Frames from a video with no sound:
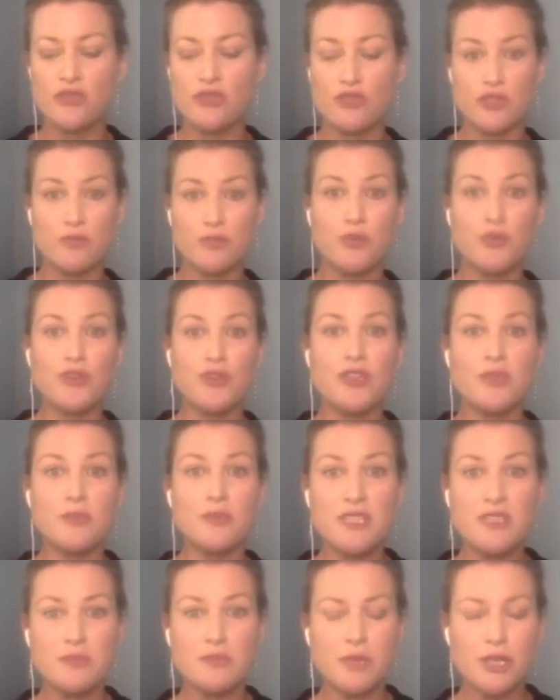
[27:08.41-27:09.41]
or to put them
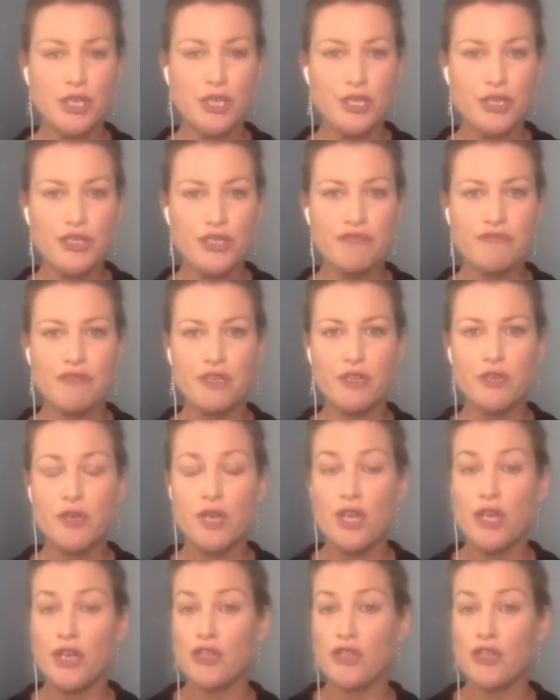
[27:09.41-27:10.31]
into my nurture funnel?